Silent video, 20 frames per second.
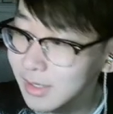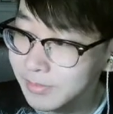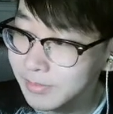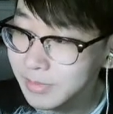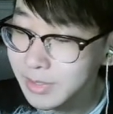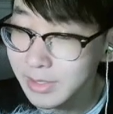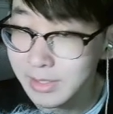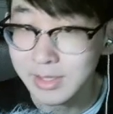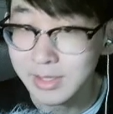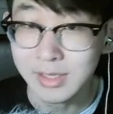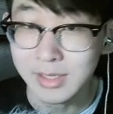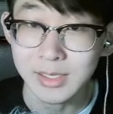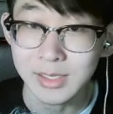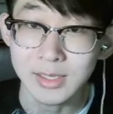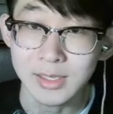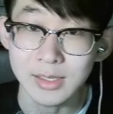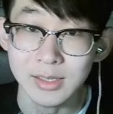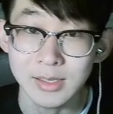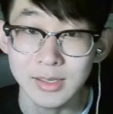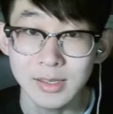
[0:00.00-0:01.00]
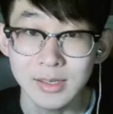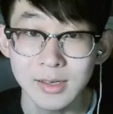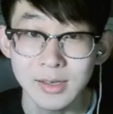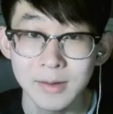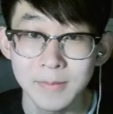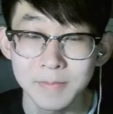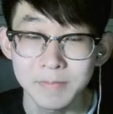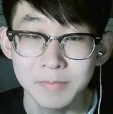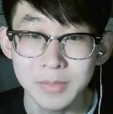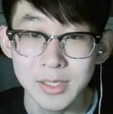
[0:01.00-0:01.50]
But the
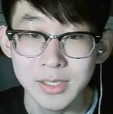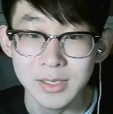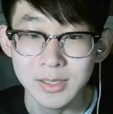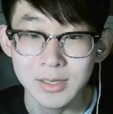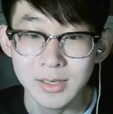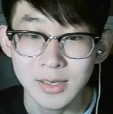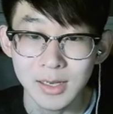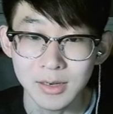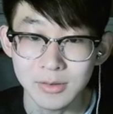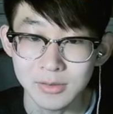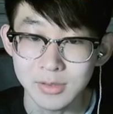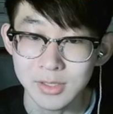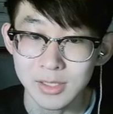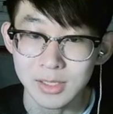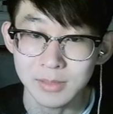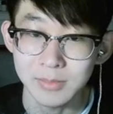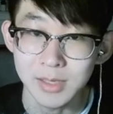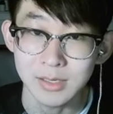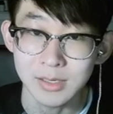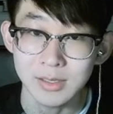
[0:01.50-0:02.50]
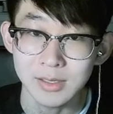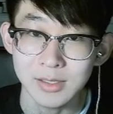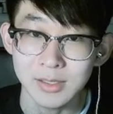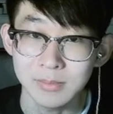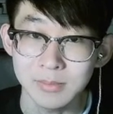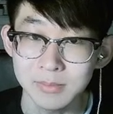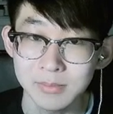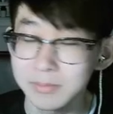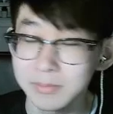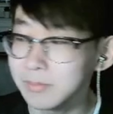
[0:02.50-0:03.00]
BCDCounter schematic
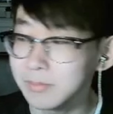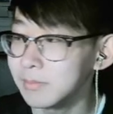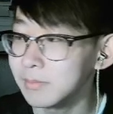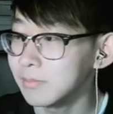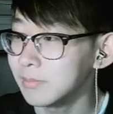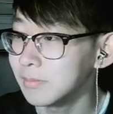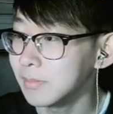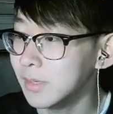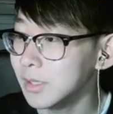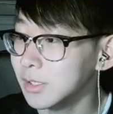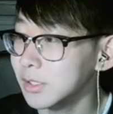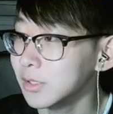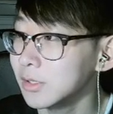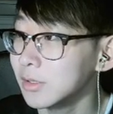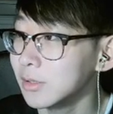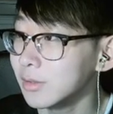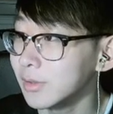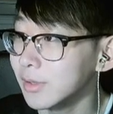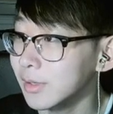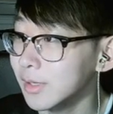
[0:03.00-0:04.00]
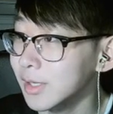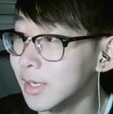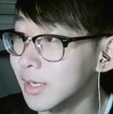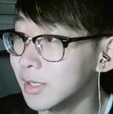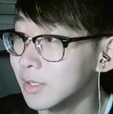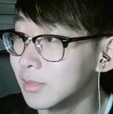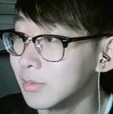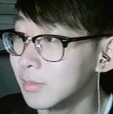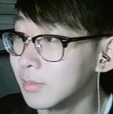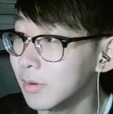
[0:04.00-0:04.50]
isn't much to look
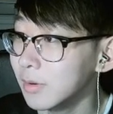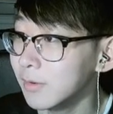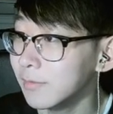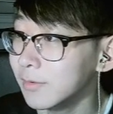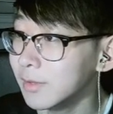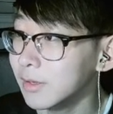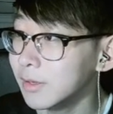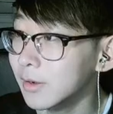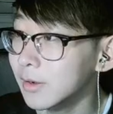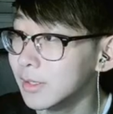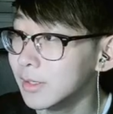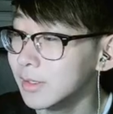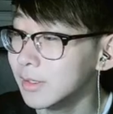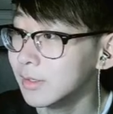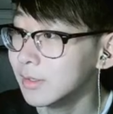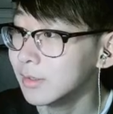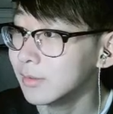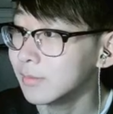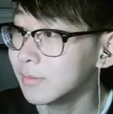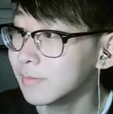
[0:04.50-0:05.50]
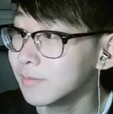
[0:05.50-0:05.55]
at, to be perfectly honest.